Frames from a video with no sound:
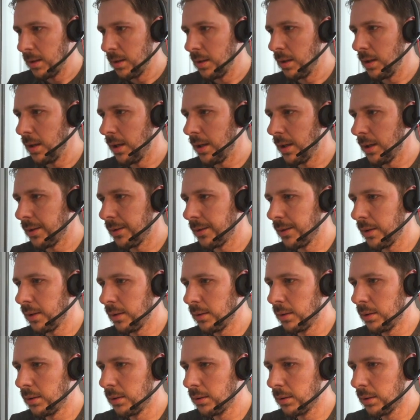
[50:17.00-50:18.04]
And
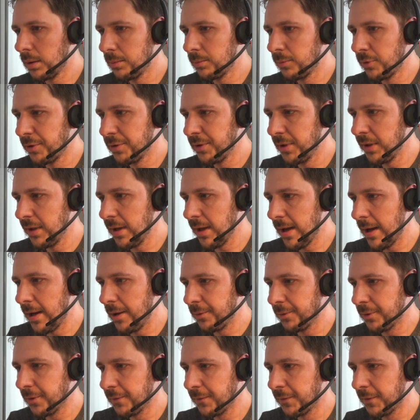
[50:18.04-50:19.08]
oh, I'm running
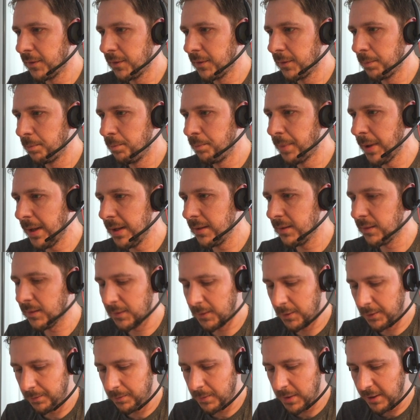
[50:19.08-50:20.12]
out of space
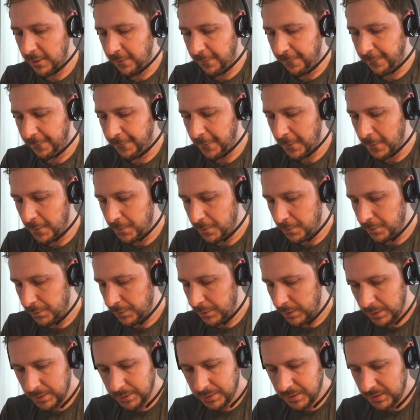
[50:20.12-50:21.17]
on my
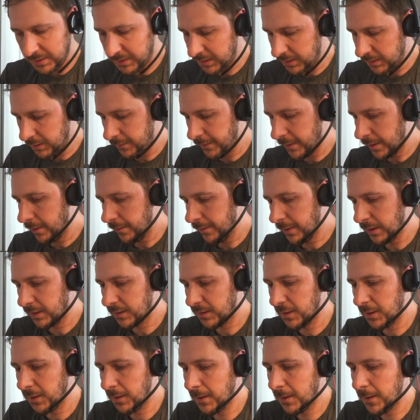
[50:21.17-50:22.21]
phone. This is very
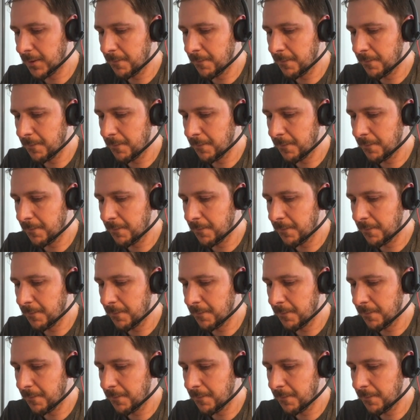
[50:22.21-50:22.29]
vexing.